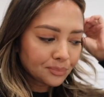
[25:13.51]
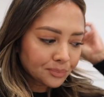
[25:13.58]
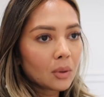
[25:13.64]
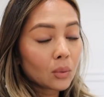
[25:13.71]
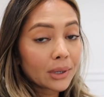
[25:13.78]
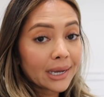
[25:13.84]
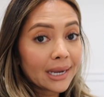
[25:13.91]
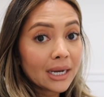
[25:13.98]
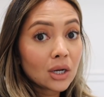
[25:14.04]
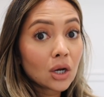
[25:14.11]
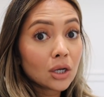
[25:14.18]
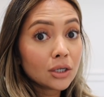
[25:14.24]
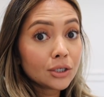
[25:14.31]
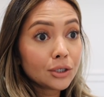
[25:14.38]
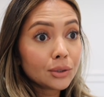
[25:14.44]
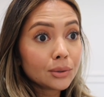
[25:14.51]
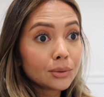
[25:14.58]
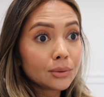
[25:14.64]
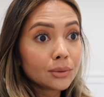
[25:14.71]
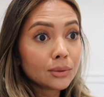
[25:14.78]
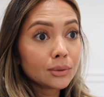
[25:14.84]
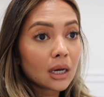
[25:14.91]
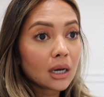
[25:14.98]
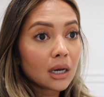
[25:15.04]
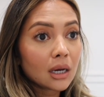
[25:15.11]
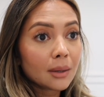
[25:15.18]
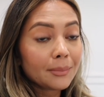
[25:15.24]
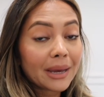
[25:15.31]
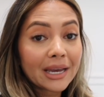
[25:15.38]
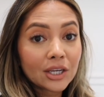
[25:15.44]
But we're getting all new
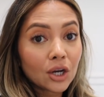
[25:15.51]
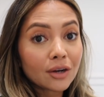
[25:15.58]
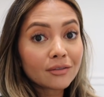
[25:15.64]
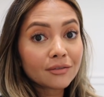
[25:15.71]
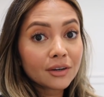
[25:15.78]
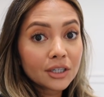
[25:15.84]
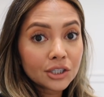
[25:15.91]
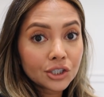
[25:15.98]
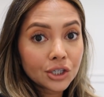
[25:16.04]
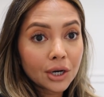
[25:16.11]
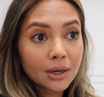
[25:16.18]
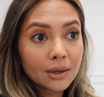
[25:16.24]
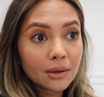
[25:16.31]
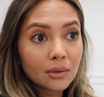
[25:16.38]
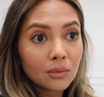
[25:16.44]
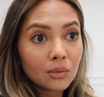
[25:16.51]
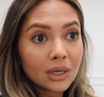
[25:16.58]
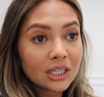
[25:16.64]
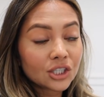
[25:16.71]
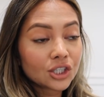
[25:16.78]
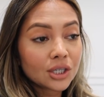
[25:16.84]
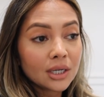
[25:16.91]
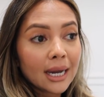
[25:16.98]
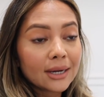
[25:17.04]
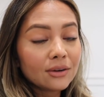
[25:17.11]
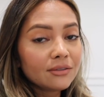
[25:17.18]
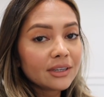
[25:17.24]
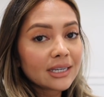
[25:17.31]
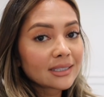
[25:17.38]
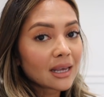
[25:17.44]
backyard furniture, which I
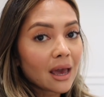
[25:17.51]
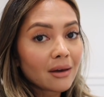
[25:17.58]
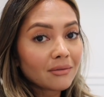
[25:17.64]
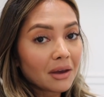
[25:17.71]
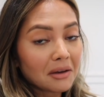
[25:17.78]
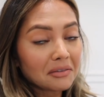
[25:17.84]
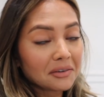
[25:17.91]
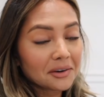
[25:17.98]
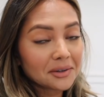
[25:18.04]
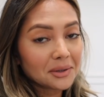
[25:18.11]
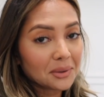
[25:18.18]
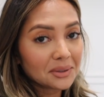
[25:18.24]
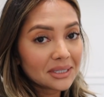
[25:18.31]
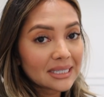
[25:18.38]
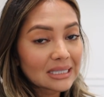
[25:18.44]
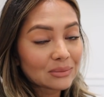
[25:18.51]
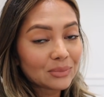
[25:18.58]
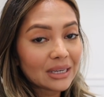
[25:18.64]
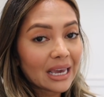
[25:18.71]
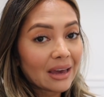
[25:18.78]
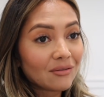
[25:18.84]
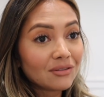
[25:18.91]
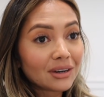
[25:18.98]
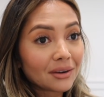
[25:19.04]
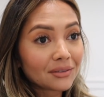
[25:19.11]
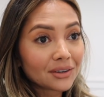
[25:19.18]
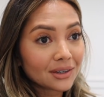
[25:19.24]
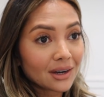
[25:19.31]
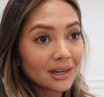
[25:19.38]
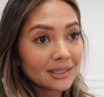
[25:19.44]
don't know if you guys have ever noticed, we have
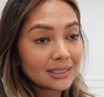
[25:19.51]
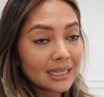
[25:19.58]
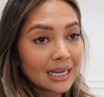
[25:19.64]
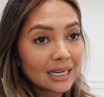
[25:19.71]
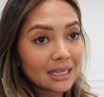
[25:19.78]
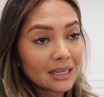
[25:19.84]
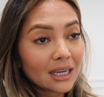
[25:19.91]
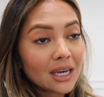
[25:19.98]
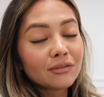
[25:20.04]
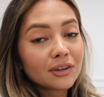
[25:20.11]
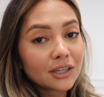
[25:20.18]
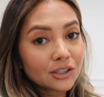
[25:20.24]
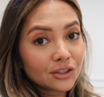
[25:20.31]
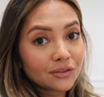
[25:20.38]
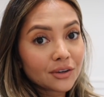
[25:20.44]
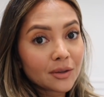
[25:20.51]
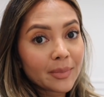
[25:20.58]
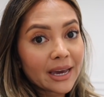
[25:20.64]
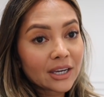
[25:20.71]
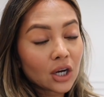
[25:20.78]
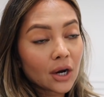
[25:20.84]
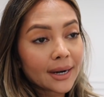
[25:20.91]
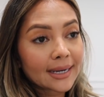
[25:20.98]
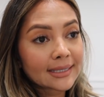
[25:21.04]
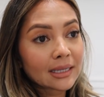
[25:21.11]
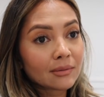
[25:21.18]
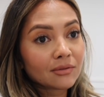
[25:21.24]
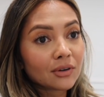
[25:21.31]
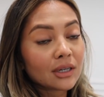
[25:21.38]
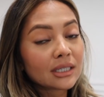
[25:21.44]
never gotten any furniture for the backyard
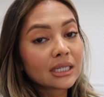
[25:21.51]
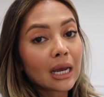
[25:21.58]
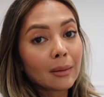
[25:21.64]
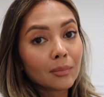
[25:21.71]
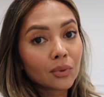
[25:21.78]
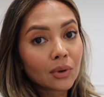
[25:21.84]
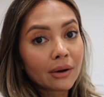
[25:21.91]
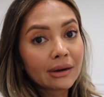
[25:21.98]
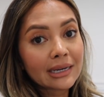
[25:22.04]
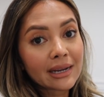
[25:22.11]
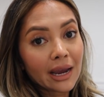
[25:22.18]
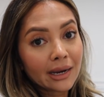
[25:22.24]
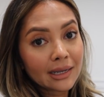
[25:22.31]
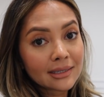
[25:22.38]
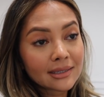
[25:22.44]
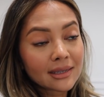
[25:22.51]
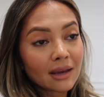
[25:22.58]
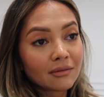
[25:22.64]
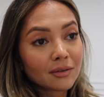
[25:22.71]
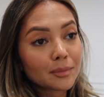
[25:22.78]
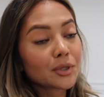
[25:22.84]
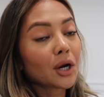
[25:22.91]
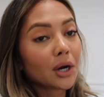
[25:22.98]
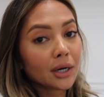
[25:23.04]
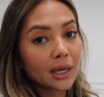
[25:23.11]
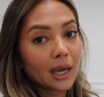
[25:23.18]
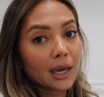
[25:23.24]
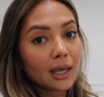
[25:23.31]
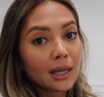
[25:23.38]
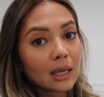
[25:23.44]
except for a temporary dining set from
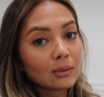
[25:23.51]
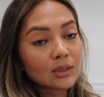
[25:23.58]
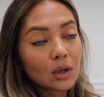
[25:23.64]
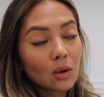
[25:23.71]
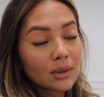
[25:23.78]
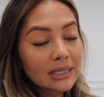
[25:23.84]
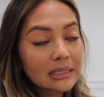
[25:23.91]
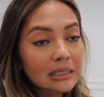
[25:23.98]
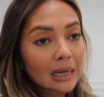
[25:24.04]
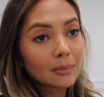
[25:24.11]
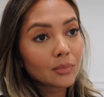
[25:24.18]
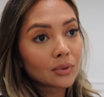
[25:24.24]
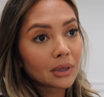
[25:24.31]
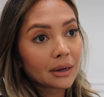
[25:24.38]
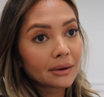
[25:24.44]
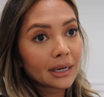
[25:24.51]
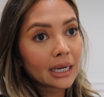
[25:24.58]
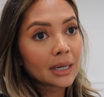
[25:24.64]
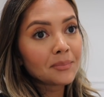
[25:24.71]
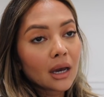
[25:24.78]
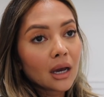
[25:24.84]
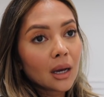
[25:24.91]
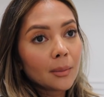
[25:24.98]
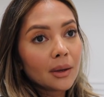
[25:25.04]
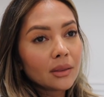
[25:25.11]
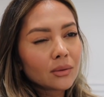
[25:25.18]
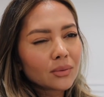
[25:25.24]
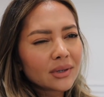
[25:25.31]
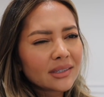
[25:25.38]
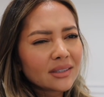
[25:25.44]
Target. That was always temporary.
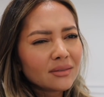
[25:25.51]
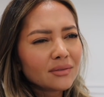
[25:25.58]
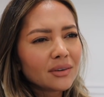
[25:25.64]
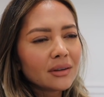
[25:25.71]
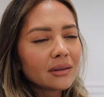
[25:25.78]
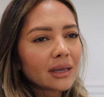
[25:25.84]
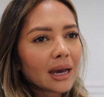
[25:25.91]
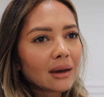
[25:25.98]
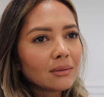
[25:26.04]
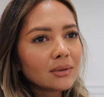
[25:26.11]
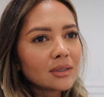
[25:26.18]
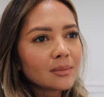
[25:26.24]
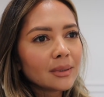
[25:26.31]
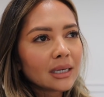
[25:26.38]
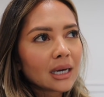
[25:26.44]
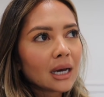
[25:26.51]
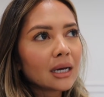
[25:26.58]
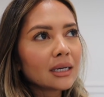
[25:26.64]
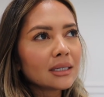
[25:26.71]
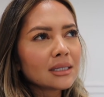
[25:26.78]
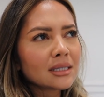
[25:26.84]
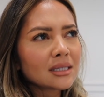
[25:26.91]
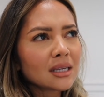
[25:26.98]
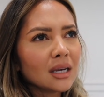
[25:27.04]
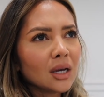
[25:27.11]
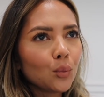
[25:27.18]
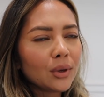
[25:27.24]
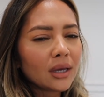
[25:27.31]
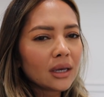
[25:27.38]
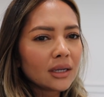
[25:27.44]
And the reason for that was because
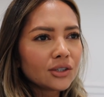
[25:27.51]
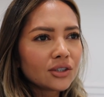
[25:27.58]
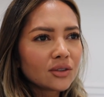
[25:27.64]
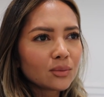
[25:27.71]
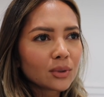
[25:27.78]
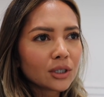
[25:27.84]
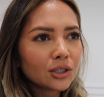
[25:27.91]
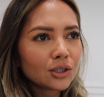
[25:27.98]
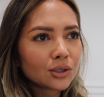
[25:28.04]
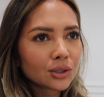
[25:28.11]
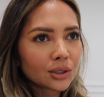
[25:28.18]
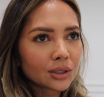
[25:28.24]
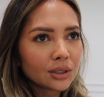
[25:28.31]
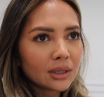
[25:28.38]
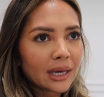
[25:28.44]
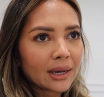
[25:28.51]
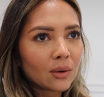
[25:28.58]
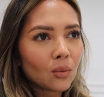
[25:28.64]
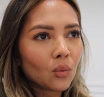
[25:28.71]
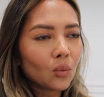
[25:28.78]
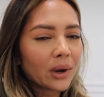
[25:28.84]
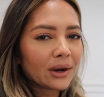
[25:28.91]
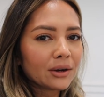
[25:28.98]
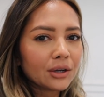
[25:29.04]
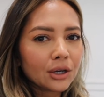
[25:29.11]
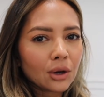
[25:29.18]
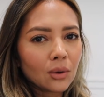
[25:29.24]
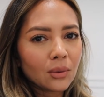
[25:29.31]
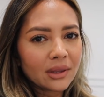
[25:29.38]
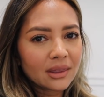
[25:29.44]
we just weren't sure like where to
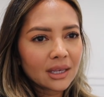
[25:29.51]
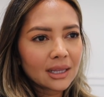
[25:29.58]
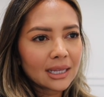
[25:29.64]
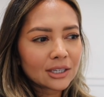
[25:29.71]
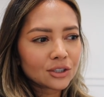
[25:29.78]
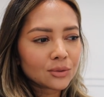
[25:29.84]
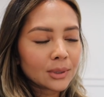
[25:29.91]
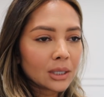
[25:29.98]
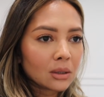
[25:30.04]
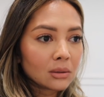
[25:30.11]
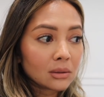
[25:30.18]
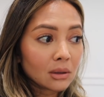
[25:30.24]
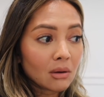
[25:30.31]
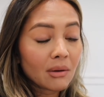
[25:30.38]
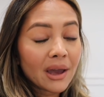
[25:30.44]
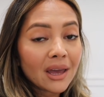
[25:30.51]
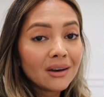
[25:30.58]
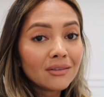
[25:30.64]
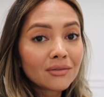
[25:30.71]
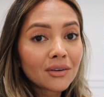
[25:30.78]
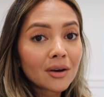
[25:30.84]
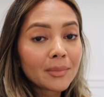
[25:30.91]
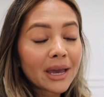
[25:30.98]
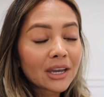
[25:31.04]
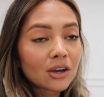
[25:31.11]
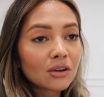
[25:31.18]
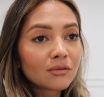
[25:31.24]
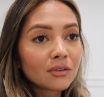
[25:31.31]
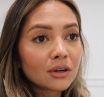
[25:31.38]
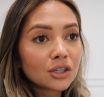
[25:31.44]
go with it. Like, do we go low end for our
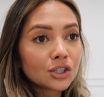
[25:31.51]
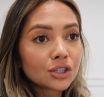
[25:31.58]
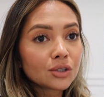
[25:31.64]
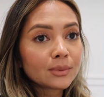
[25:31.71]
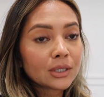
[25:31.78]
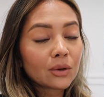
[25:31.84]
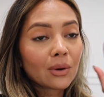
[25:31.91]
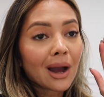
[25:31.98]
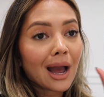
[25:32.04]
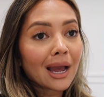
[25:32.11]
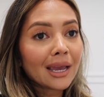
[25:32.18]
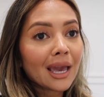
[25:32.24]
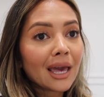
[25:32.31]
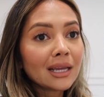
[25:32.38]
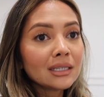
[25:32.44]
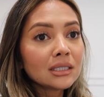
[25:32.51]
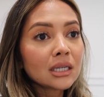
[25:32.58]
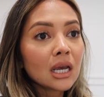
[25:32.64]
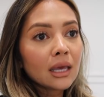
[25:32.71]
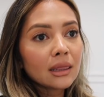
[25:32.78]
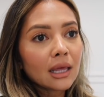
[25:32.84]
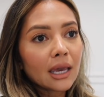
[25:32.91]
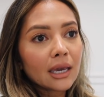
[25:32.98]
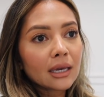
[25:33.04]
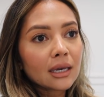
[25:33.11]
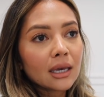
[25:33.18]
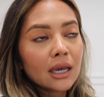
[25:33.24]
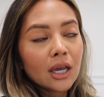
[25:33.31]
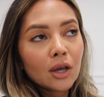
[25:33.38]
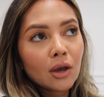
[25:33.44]
backyard furniture? Do we go high end?
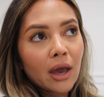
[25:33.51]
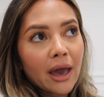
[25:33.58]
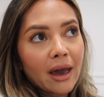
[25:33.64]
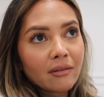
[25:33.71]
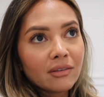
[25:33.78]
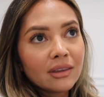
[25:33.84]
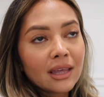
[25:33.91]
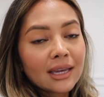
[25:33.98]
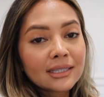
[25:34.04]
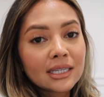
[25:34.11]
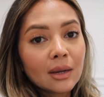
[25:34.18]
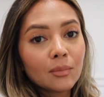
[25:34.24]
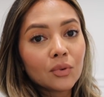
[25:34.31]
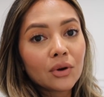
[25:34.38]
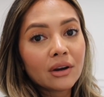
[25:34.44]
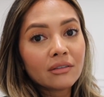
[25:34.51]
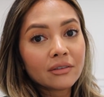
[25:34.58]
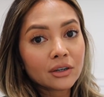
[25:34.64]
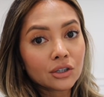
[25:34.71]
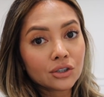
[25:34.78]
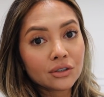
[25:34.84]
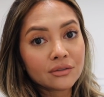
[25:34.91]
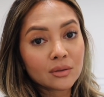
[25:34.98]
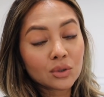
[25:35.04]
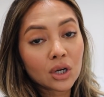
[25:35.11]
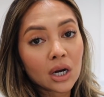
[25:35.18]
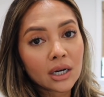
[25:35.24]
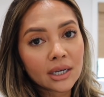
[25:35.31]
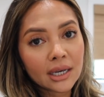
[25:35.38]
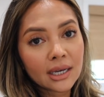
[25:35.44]
Like, having that temporary furniture from
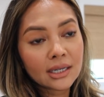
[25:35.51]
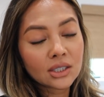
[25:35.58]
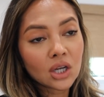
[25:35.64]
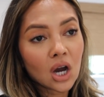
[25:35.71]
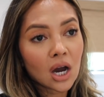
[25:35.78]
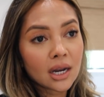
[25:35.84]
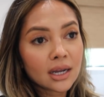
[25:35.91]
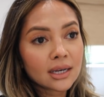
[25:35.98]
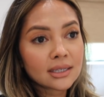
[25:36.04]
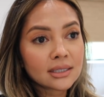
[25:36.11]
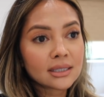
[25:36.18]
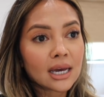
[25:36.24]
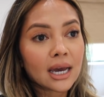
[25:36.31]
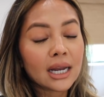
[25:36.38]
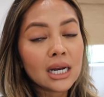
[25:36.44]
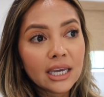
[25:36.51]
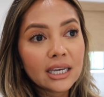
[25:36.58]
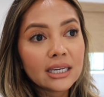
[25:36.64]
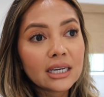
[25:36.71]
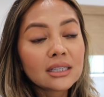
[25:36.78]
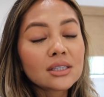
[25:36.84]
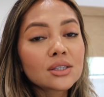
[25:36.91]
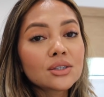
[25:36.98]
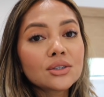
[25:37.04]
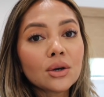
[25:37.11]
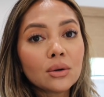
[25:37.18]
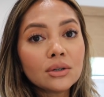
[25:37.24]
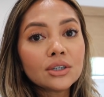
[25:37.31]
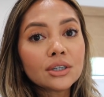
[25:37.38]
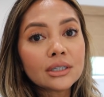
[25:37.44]
Target taught us that it gets
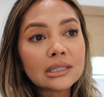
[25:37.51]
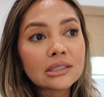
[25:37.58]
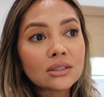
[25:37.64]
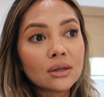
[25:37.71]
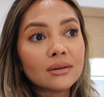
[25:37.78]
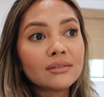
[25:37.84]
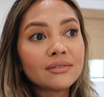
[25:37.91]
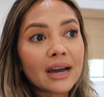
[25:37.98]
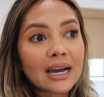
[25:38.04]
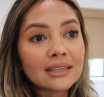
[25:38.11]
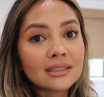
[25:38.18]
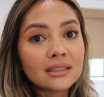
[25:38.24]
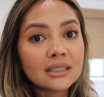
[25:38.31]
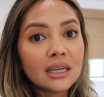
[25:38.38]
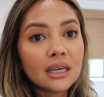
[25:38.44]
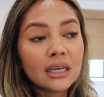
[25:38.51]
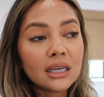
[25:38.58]
so dirty so fast,